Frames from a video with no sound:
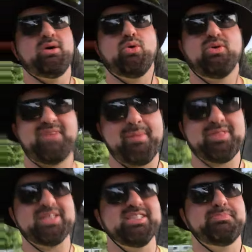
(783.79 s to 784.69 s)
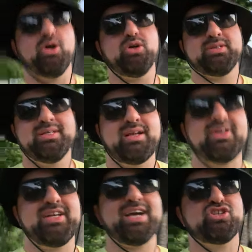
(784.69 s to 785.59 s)
where families build enough
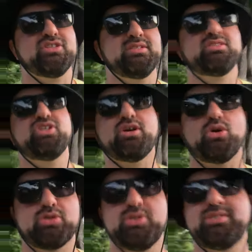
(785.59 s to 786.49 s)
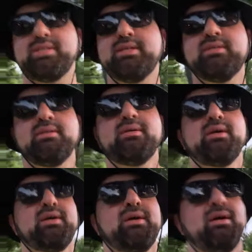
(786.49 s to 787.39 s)
connections, you can also see
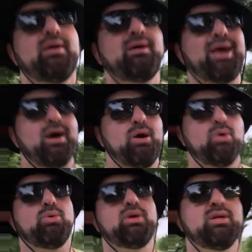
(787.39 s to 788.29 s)
how